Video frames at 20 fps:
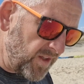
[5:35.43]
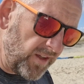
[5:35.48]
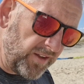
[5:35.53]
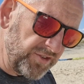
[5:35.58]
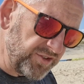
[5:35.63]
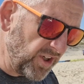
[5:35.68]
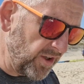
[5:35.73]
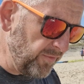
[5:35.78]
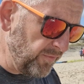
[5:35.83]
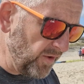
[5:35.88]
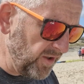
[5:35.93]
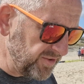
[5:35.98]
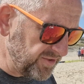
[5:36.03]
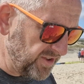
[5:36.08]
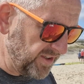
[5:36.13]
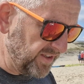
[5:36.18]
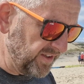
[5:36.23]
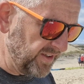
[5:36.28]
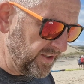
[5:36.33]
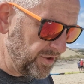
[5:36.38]
So for us, the
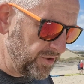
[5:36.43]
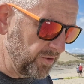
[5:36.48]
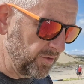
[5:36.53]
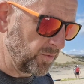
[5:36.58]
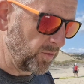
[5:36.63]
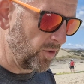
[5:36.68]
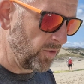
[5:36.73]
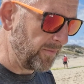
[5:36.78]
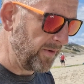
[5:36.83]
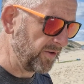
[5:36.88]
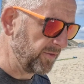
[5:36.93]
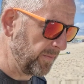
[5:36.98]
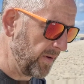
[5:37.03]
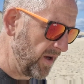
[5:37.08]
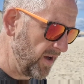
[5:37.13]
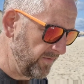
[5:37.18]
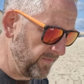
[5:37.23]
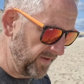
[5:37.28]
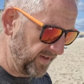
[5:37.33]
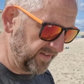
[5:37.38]
conditions were almost
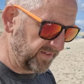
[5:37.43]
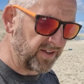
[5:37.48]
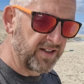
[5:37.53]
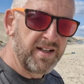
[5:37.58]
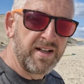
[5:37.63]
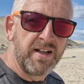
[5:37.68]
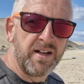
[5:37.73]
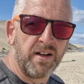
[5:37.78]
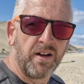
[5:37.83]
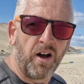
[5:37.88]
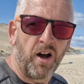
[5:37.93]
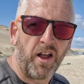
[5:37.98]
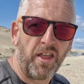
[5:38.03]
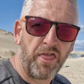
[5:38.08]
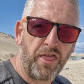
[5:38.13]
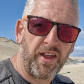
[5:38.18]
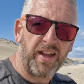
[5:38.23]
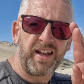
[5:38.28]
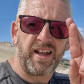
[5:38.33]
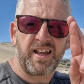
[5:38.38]
perfect. I
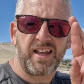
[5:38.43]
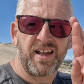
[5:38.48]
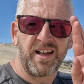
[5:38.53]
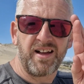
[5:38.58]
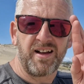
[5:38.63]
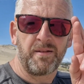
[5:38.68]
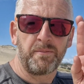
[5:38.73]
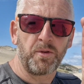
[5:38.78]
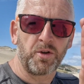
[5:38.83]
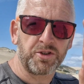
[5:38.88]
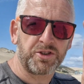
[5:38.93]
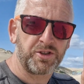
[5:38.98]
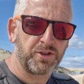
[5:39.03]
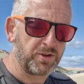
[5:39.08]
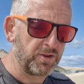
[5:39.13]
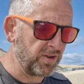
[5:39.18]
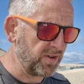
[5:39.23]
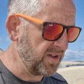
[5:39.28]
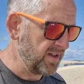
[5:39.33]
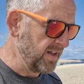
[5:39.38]
think, I'm not
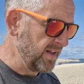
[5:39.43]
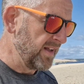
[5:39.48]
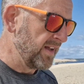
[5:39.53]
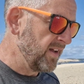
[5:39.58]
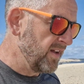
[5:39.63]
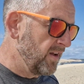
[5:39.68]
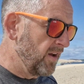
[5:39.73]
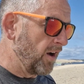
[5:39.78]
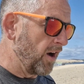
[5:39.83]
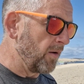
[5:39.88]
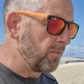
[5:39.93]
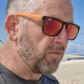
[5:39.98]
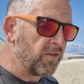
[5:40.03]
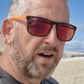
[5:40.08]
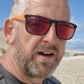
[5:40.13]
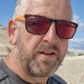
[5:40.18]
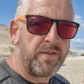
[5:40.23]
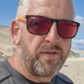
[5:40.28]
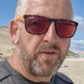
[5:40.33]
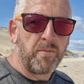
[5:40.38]
sure, I'm
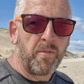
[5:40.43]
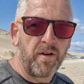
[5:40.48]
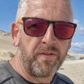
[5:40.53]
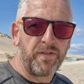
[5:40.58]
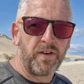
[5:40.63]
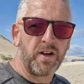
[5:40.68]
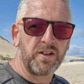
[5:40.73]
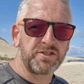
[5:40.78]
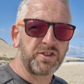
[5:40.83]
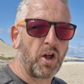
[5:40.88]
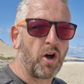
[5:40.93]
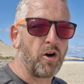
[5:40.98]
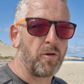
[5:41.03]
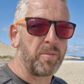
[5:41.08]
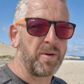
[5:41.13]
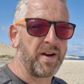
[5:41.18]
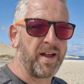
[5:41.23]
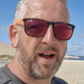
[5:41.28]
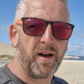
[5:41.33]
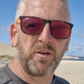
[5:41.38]
ready for my first hop
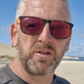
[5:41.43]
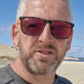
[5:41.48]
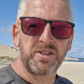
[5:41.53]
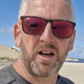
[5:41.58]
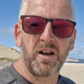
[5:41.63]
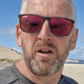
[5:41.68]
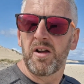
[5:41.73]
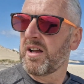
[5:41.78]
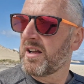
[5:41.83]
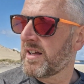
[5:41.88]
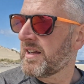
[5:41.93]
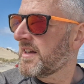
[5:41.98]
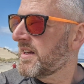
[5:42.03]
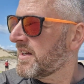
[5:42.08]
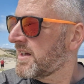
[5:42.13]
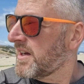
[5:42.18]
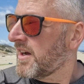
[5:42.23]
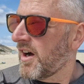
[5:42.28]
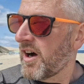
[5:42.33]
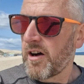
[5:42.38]
now. So
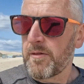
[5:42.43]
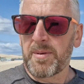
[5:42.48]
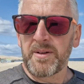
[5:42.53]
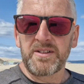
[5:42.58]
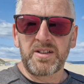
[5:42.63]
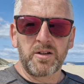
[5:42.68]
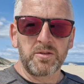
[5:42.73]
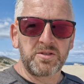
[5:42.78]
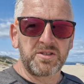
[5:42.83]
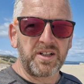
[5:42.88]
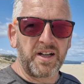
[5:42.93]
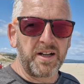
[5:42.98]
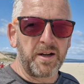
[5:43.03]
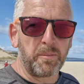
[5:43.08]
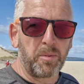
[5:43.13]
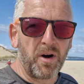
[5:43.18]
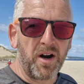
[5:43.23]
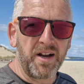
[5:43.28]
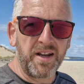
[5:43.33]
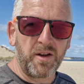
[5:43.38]
I've been told to take a
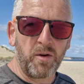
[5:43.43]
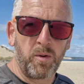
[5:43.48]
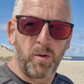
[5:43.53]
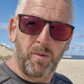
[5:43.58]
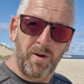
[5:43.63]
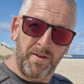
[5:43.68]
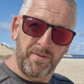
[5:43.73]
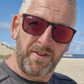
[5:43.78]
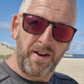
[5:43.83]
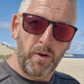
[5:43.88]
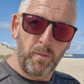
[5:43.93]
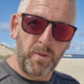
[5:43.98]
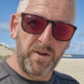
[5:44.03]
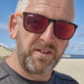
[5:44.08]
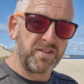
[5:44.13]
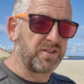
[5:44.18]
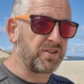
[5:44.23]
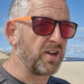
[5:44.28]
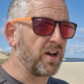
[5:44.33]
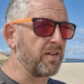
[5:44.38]
break. We're waiting for that wind
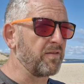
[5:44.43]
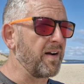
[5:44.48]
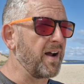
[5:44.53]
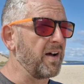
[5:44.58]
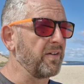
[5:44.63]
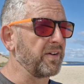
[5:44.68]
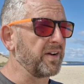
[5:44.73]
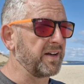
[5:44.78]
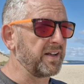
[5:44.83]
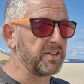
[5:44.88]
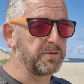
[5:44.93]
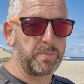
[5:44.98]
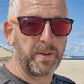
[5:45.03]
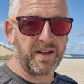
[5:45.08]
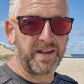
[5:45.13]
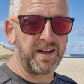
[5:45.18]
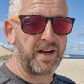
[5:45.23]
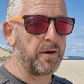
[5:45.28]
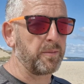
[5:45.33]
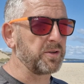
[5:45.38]
to turn around, and it is
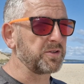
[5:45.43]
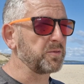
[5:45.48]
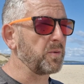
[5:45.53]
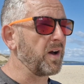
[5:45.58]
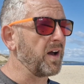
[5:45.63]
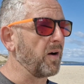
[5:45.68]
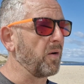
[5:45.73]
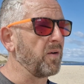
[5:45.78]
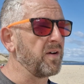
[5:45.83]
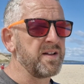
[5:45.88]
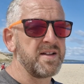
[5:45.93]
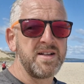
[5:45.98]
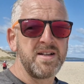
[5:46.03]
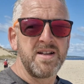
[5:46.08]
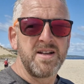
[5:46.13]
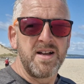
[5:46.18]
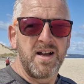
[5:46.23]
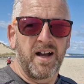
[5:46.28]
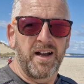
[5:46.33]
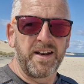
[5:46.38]
picking up as well.
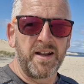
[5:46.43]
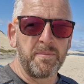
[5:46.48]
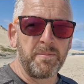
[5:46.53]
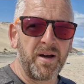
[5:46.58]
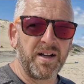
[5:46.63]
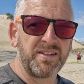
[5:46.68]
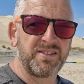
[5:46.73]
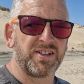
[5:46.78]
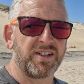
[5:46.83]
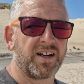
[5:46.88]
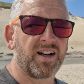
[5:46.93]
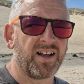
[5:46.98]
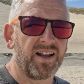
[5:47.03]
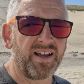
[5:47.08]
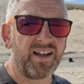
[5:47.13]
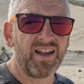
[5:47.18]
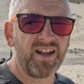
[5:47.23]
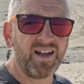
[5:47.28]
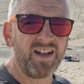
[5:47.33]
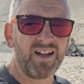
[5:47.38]
And then
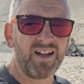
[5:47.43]
basically,